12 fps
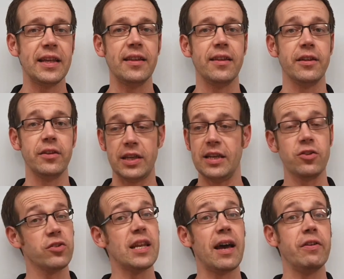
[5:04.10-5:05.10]
there that it
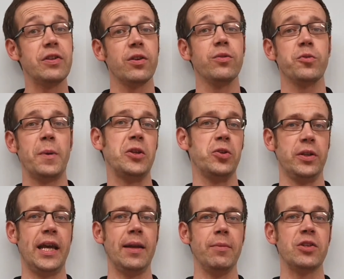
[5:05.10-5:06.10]
doesn't have its own special
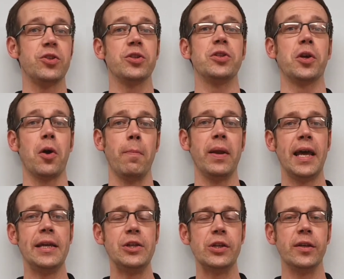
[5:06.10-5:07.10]
name? It's just a
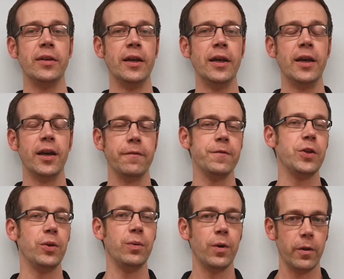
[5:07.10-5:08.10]
combination of
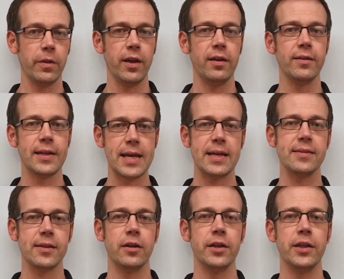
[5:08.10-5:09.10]
two other
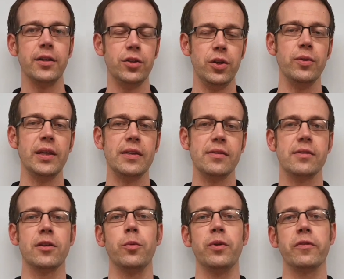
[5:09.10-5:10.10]
SI units.
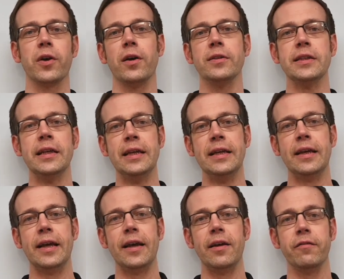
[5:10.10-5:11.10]
So we've got
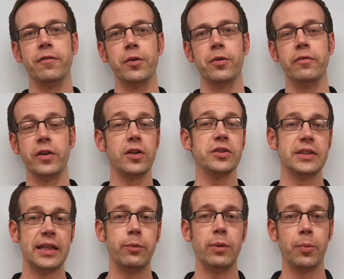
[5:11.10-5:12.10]
for
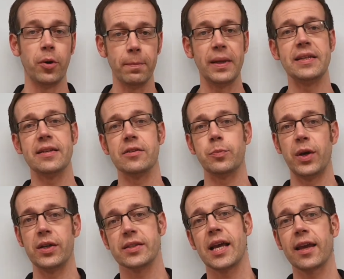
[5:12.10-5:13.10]
velocity we'd put meters
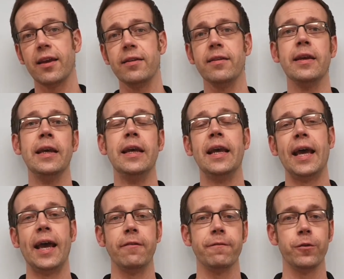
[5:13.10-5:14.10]
per second,
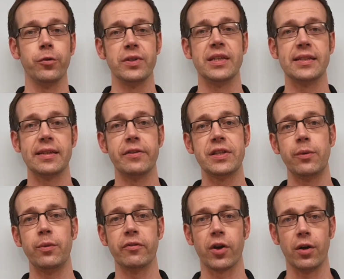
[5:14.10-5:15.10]
and for resistivity
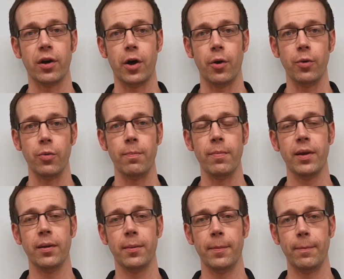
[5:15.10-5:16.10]
we've got ohm
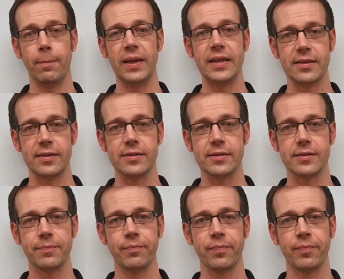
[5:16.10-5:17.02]
meters.